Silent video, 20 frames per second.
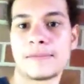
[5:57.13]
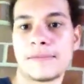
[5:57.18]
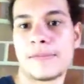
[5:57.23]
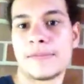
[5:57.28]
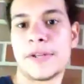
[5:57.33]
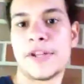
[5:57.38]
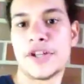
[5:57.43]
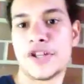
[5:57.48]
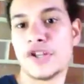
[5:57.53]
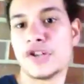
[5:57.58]

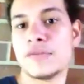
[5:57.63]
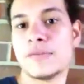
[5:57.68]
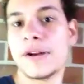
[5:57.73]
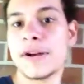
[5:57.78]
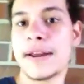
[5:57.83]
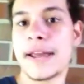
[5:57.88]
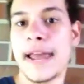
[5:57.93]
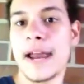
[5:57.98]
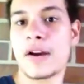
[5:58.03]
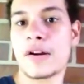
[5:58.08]

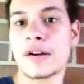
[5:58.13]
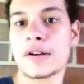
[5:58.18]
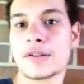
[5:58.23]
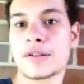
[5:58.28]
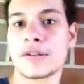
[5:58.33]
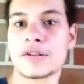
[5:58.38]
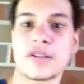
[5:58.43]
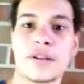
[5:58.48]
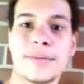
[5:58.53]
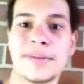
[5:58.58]
human
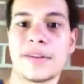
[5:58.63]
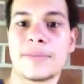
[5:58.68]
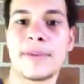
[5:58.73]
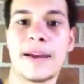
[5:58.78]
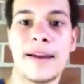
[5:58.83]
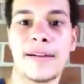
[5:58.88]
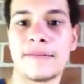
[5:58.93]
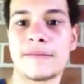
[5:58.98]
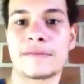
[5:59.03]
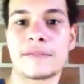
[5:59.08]
characters, some of them
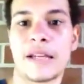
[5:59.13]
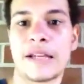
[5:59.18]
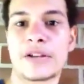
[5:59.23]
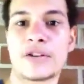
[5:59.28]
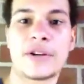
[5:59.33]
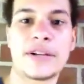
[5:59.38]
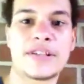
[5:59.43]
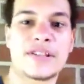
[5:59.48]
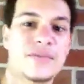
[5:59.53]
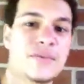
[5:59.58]
have like
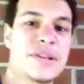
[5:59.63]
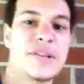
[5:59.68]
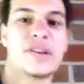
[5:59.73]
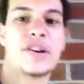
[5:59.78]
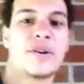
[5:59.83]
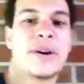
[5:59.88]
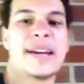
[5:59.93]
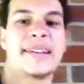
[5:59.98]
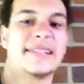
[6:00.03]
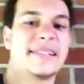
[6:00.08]
crazy
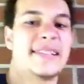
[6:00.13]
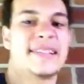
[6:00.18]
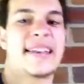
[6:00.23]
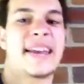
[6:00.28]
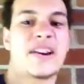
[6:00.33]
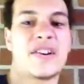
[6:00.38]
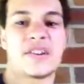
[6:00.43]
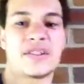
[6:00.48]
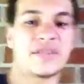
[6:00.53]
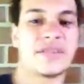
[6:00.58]
weirdo alien
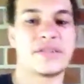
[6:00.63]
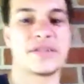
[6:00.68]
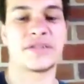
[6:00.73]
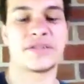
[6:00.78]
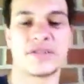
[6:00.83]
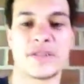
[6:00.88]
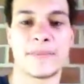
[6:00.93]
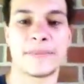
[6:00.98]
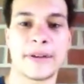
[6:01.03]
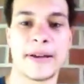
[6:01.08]
characters or
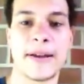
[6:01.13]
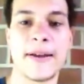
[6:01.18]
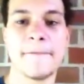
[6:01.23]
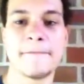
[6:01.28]
something.